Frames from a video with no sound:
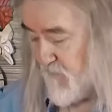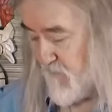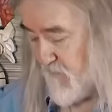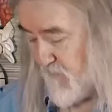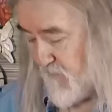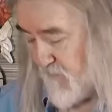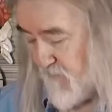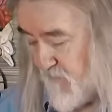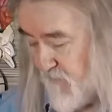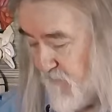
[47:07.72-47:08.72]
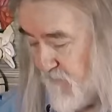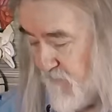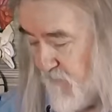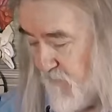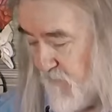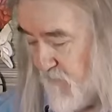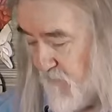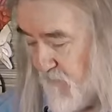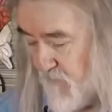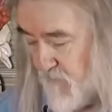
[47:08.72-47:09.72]

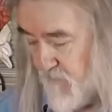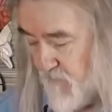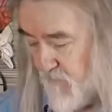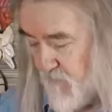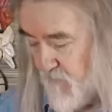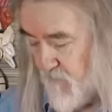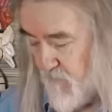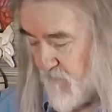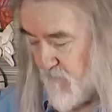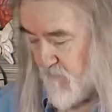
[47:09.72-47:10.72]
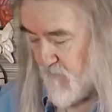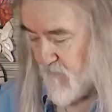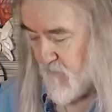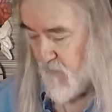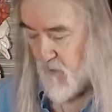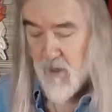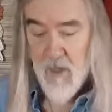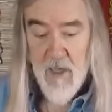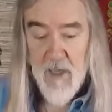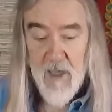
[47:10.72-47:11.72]

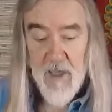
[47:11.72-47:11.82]
(silence)